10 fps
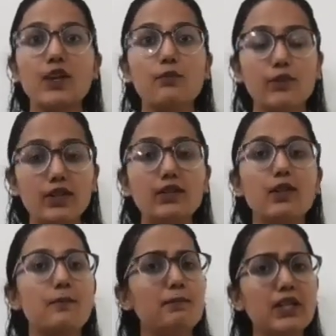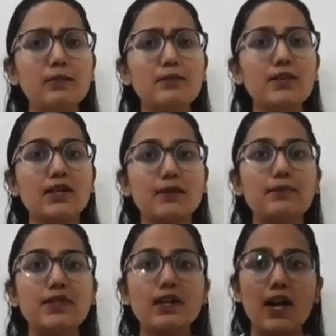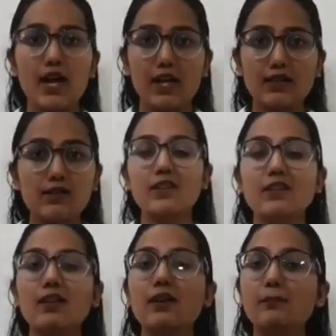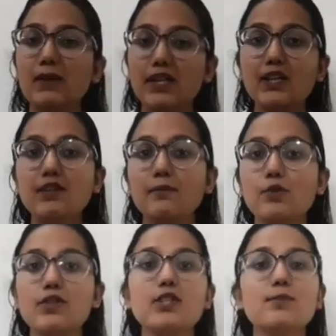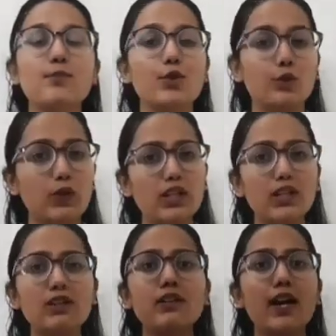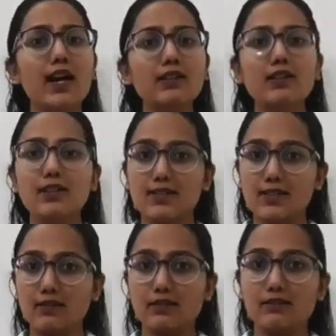with minimum steps and making the process more quicker and easier.